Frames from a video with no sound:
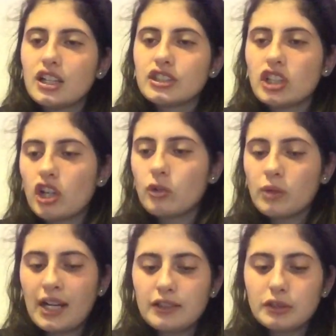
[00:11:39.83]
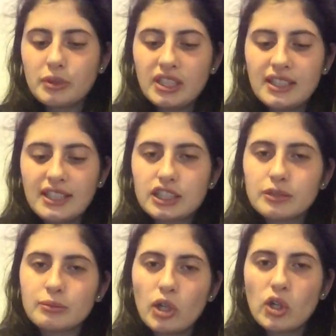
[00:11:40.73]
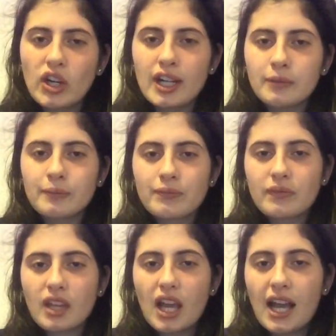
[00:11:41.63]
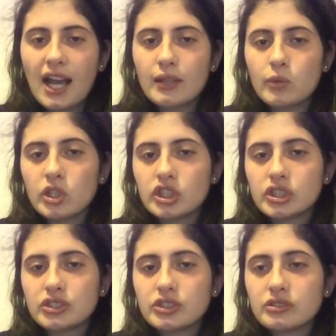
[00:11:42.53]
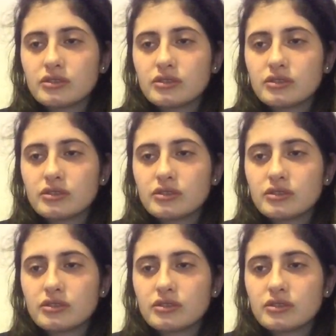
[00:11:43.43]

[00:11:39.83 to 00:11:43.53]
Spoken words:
So when I was put in this program, I was,